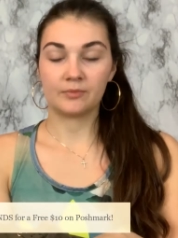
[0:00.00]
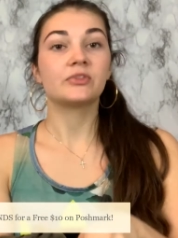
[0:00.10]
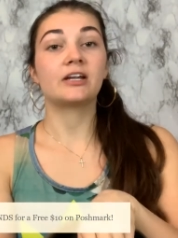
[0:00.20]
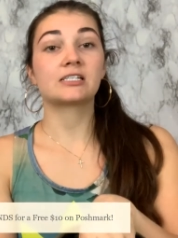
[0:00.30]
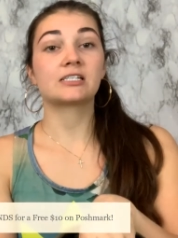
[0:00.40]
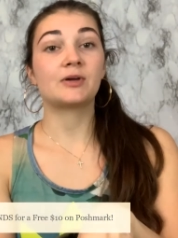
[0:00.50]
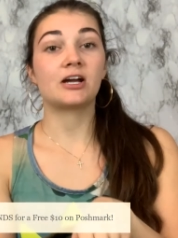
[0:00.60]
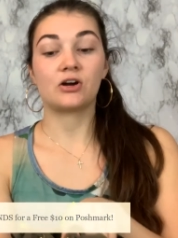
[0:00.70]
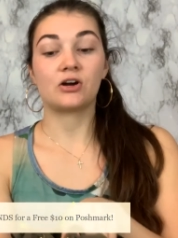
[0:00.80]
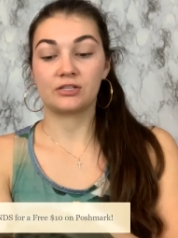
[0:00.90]
The next
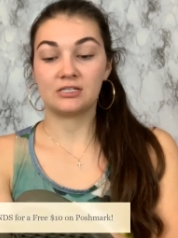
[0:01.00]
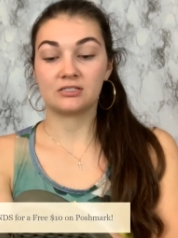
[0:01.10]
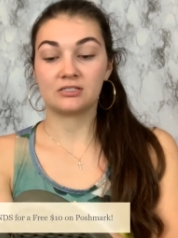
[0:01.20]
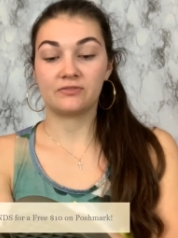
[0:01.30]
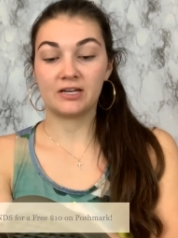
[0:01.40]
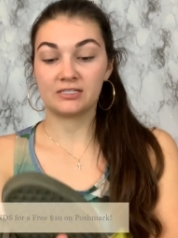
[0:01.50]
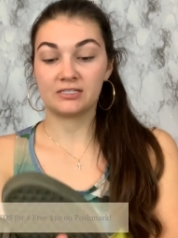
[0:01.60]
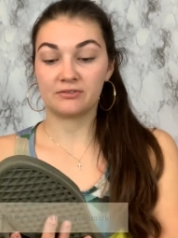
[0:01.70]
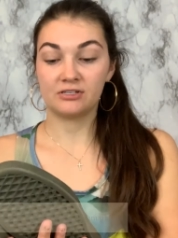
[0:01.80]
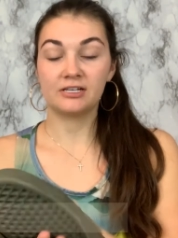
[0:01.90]
pair are these Vans.
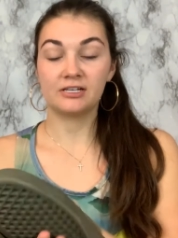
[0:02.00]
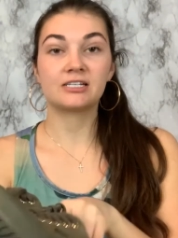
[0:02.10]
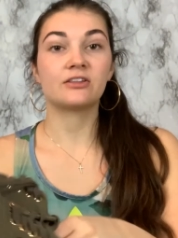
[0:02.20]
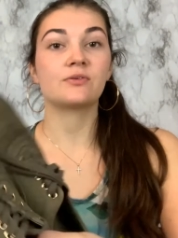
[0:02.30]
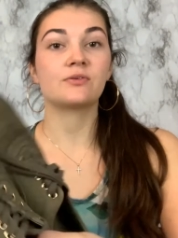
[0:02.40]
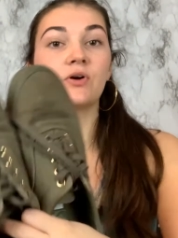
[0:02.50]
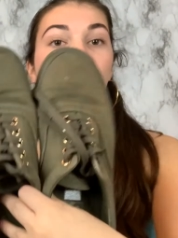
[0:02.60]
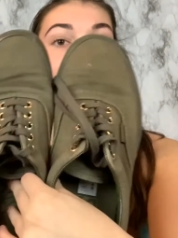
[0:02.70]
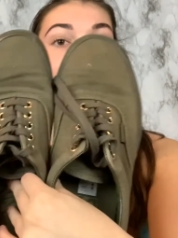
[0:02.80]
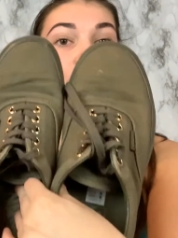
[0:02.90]
I really liked how they were
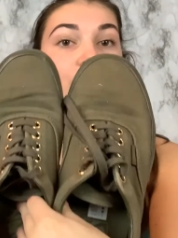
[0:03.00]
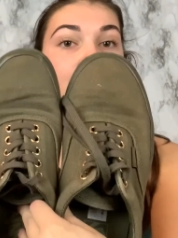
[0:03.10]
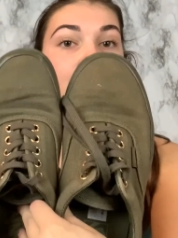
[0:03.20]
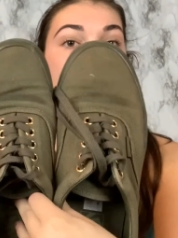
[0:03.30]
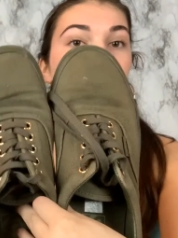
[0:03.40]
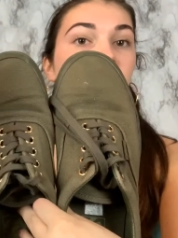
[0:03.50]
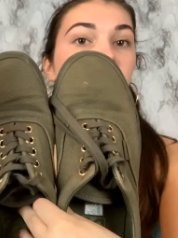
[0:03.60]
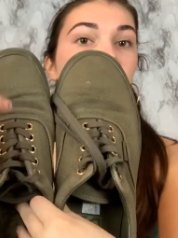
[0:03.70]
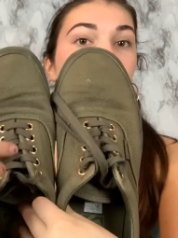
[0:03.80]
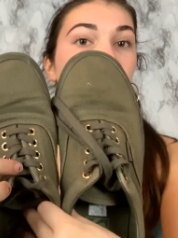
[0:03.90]
all green, like
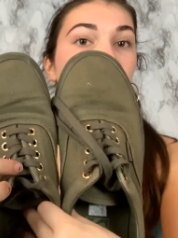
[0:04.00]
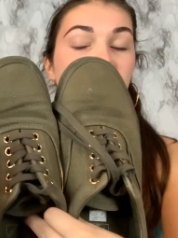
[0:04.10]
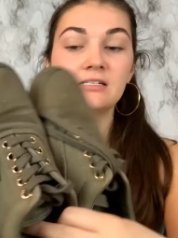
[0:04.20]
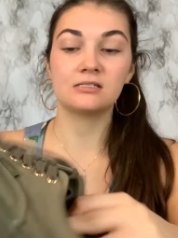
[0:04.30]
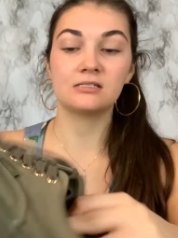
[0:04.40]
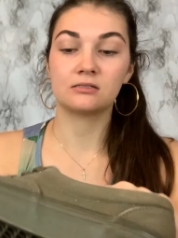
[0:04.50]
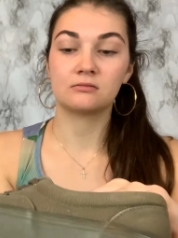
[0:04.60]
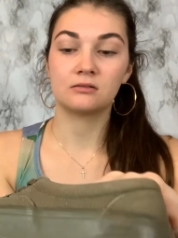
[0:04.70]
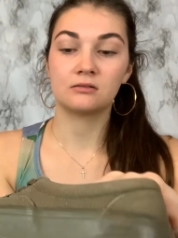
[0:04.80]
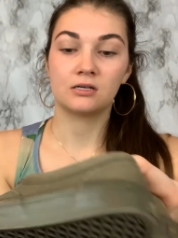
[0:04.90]
even the laces,
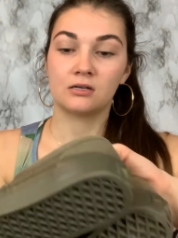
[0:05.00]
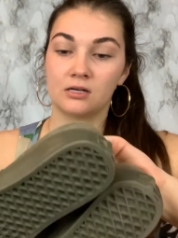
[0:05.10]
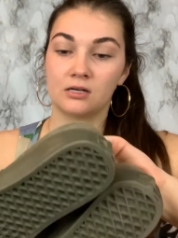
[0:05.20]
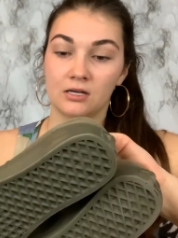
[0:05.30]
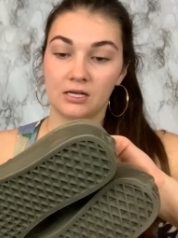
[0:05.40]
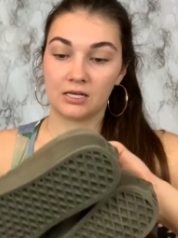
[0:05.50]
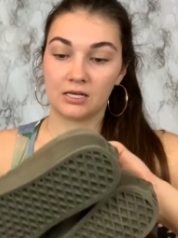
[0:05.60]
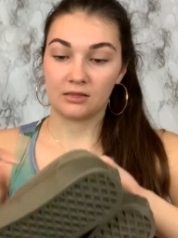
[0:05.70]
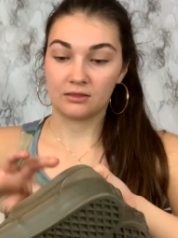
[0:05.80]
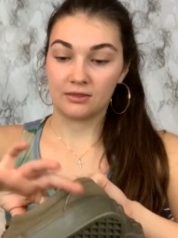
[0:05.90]

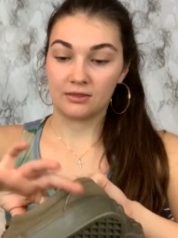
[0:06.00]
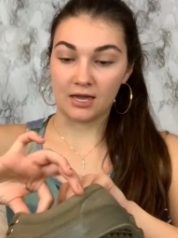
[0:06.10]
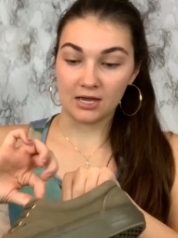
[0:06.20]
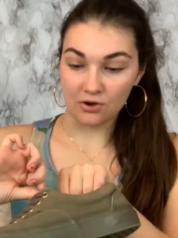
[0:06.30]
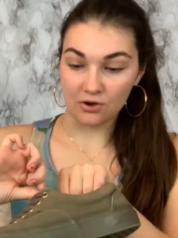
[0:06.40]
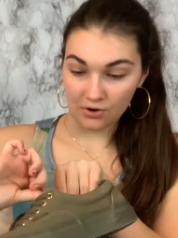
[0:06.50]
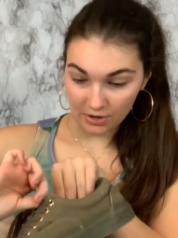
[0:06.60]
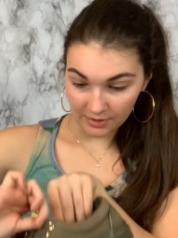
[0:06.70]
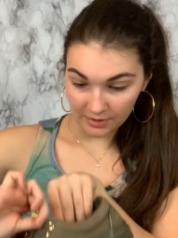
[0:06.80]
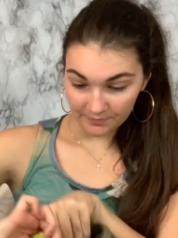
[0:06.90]
and they
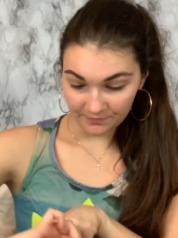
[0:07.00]
are